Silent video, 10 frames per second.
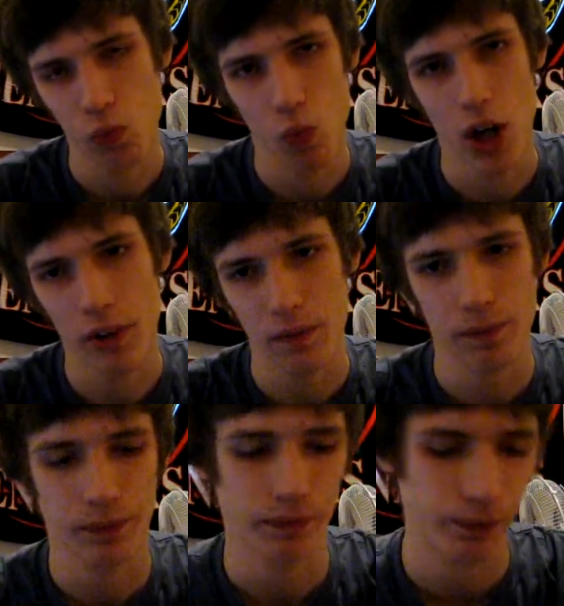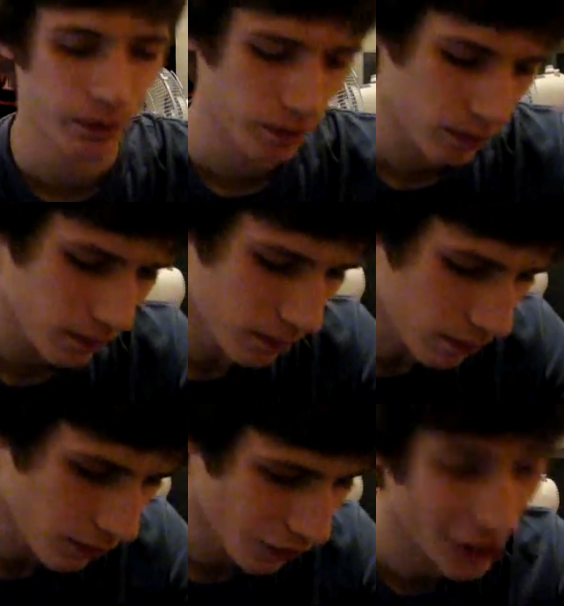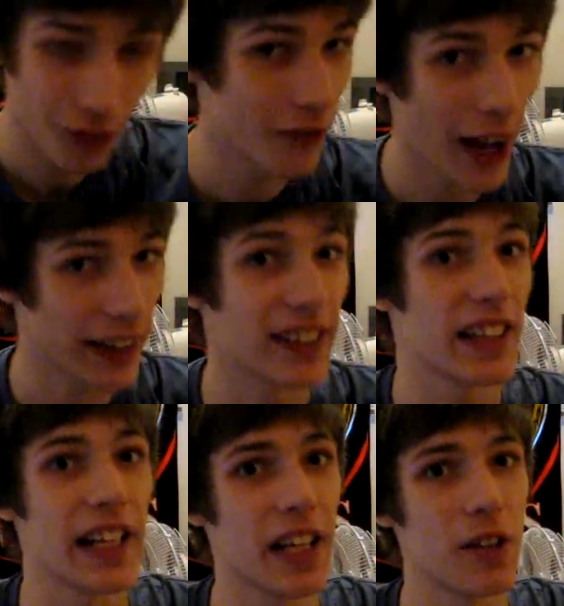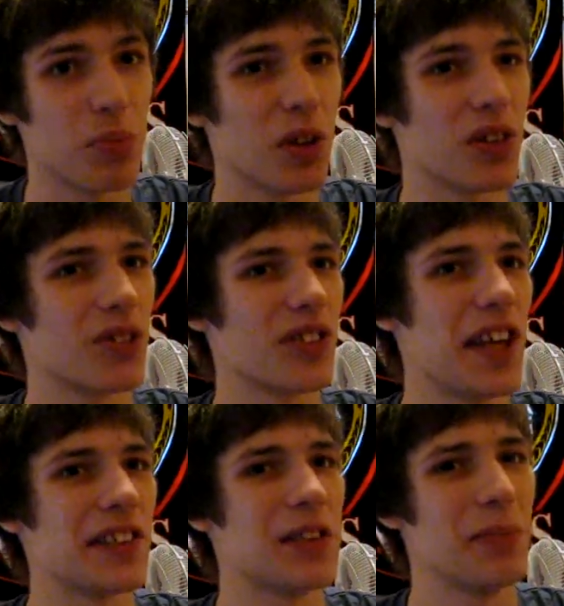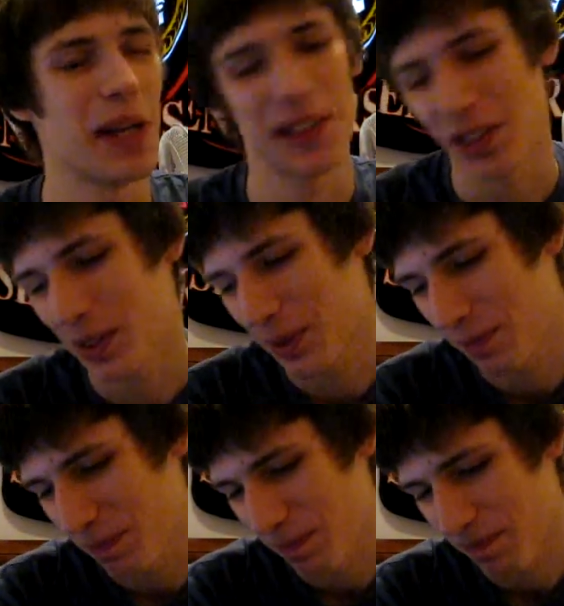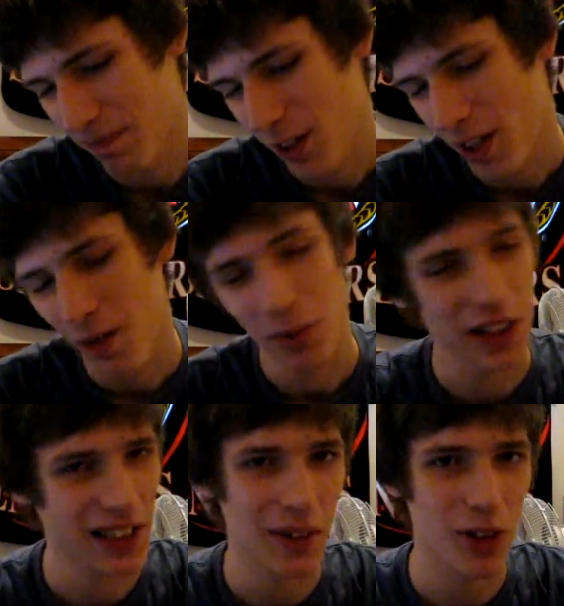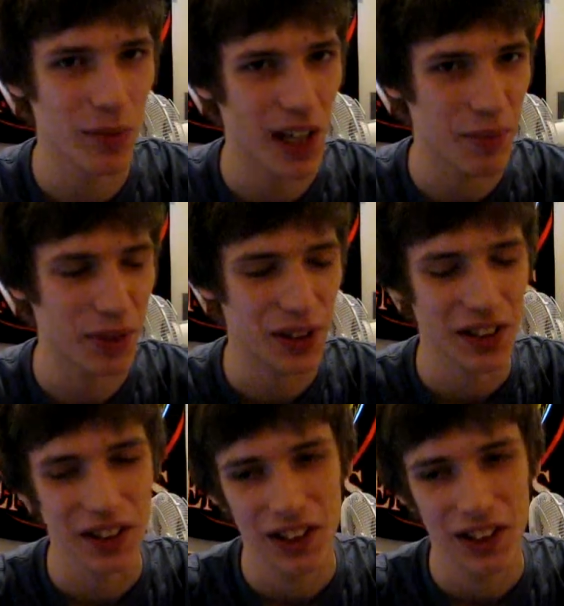1, the fact that they didn't put those last 2 pages, because they would have been epic.